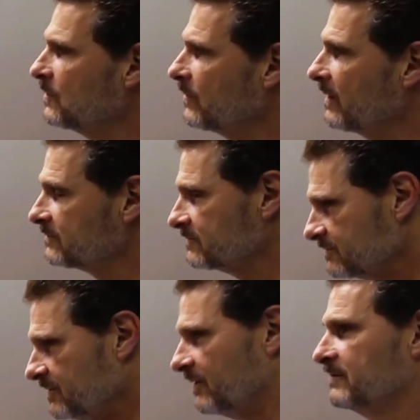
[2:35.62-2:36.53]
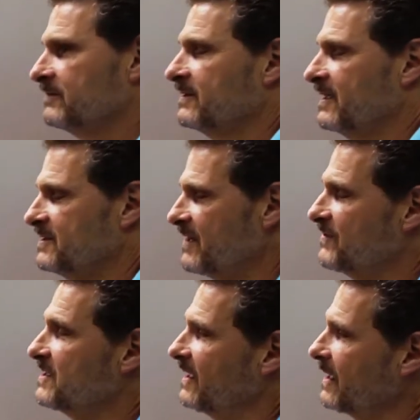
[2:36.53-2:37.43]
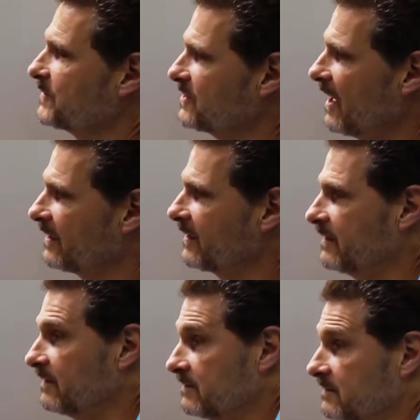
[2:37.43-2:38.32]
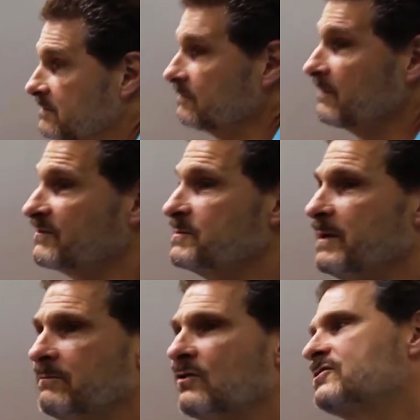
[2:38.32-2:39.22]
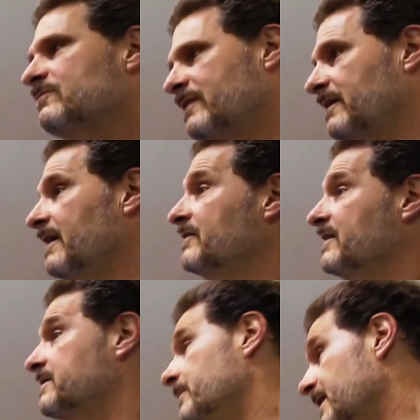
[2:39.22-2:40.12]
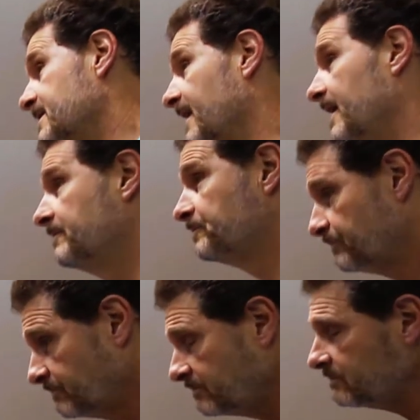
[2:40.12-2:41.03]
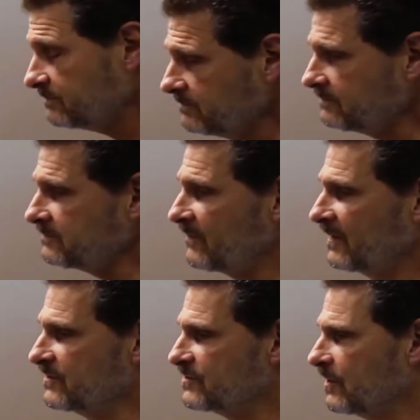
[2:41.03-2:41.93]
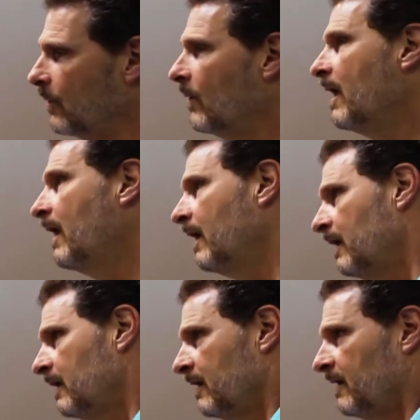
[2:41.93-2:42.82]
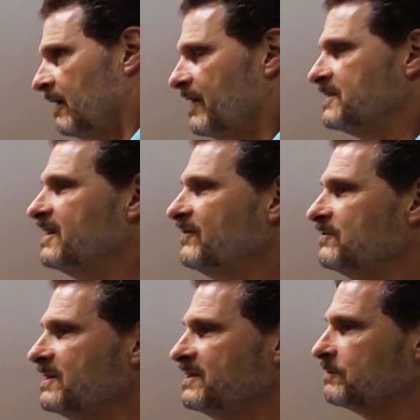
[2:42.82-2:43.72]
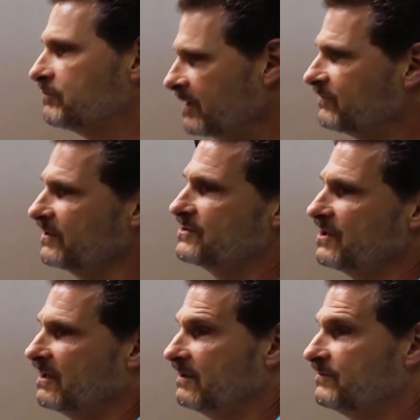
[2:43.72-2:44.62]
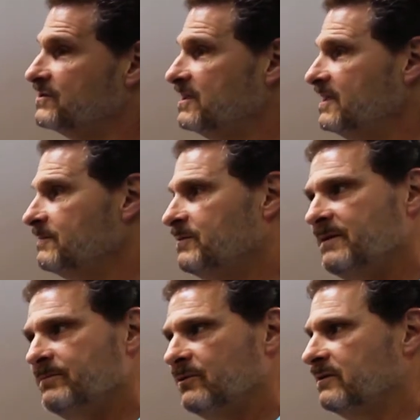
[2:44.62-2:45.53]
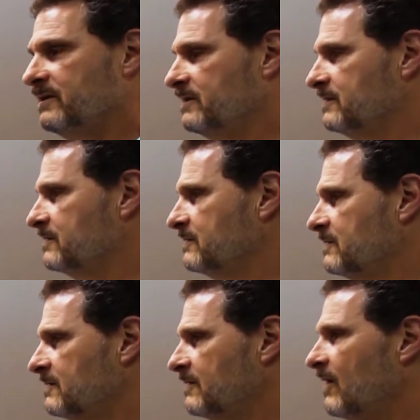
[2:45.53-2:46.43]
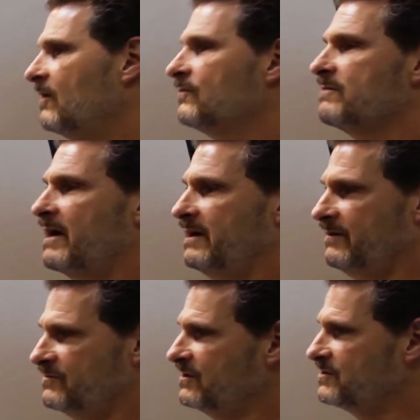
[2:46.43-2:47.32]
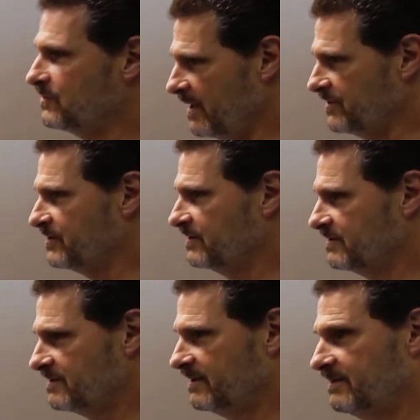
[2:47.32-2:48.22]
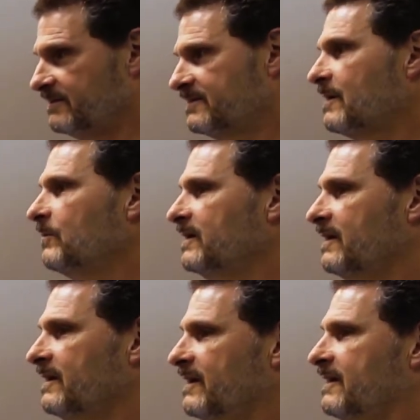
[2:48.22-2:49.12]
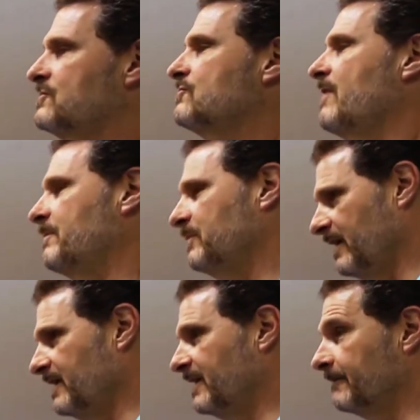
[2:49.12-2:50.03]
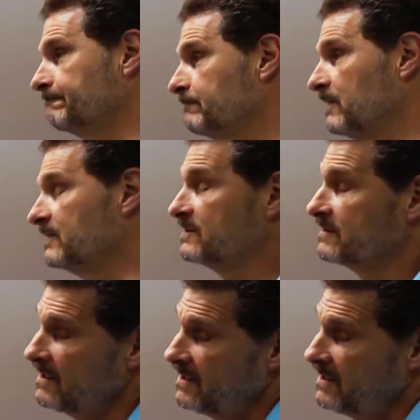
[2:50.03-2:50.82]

Well, you know, as David said, I'm a doc, and I've spent most of my life at the bedside, and so that's given me the privilege of seeing people in all variety of situations and somewhat extrapolating, because